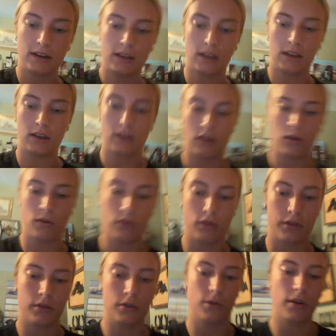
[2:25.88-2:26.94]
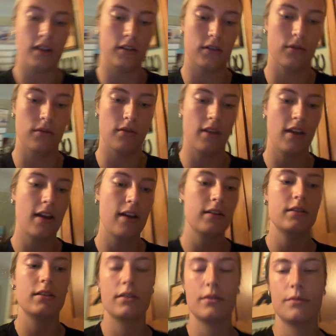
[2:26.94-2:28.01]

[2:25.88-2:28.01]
and go through and do that.